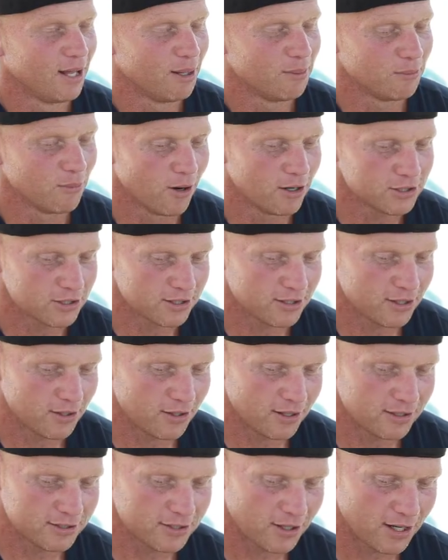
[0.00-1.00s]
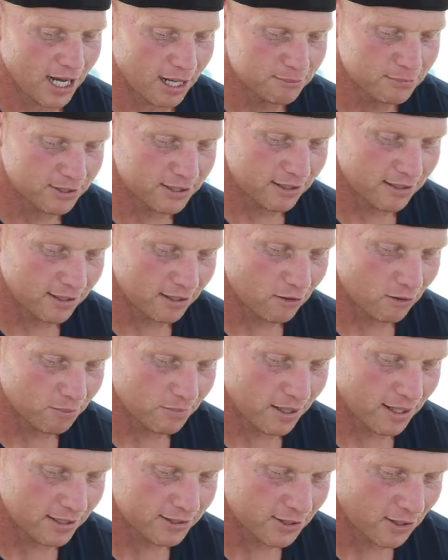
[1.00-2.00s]
Marcia and her attorney, I'm sitting there with
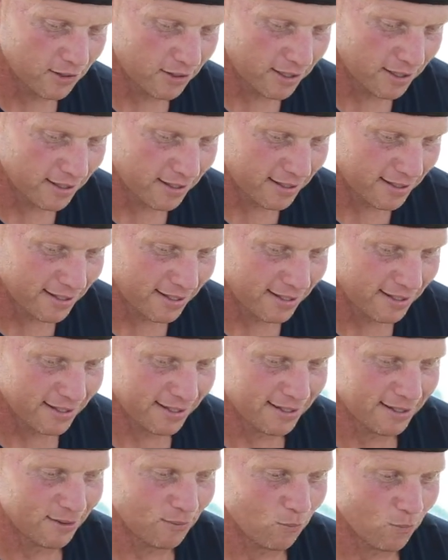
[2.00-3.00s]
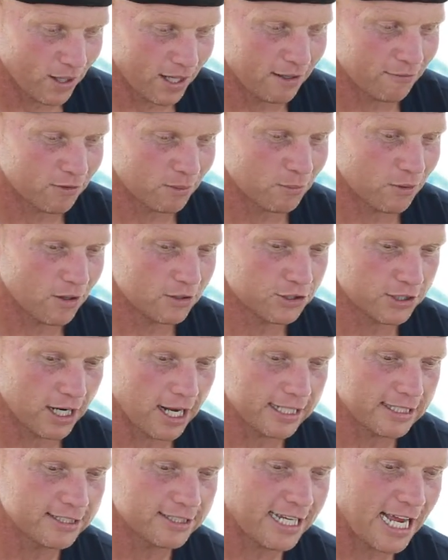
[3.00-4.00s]
my attorney waiting for Marcia, and
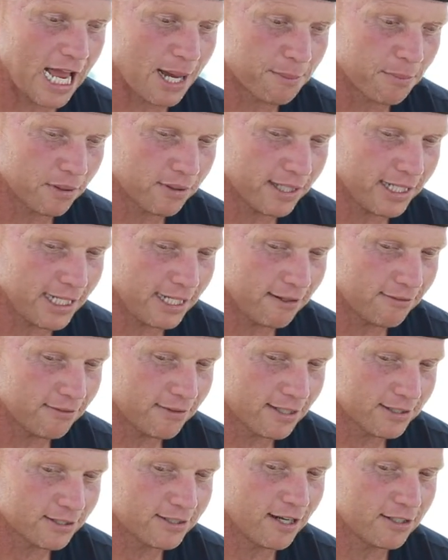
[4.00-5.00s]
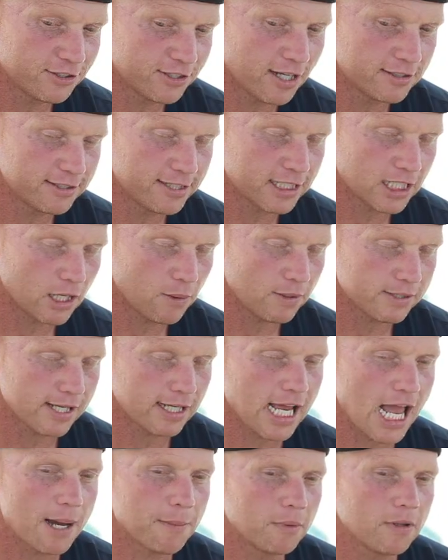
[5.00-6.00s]
I just can't believe, this tells you how sick I was,
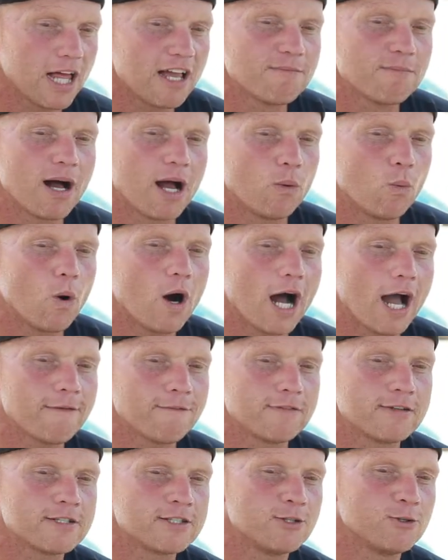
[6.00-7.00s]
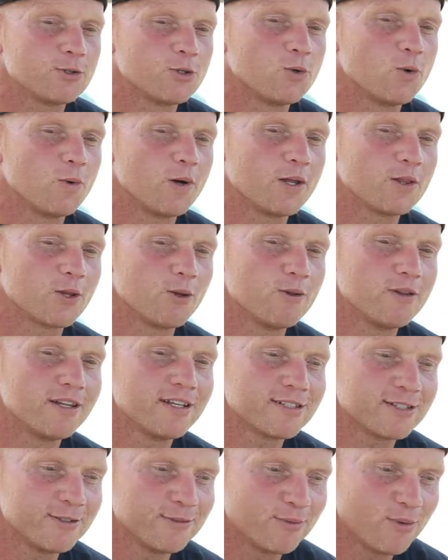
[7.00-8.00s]
I can't believe my wife is still going through
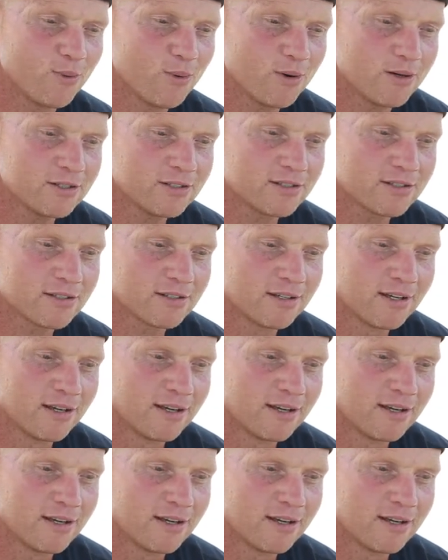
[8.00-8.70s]
this divorce